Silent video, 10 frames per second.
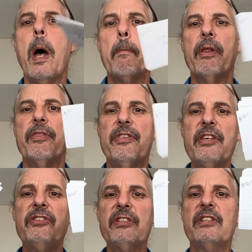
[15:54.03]
But
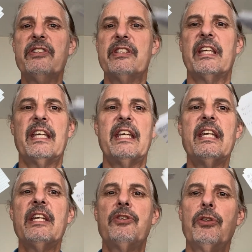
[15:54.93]
this is the
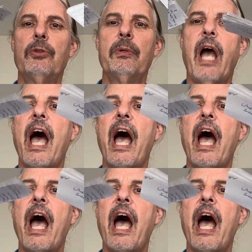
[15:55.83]
key to,